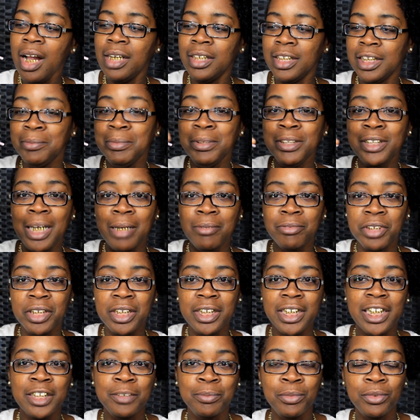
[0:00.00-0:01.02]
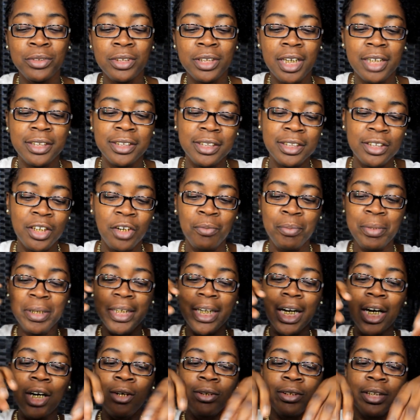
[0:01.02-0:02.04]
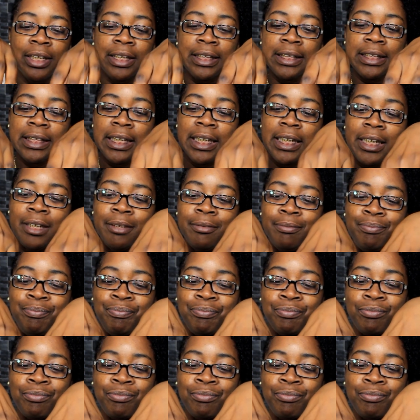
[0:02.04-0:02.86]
Let me stop drinking that smoothie because it's going to be gone in a second.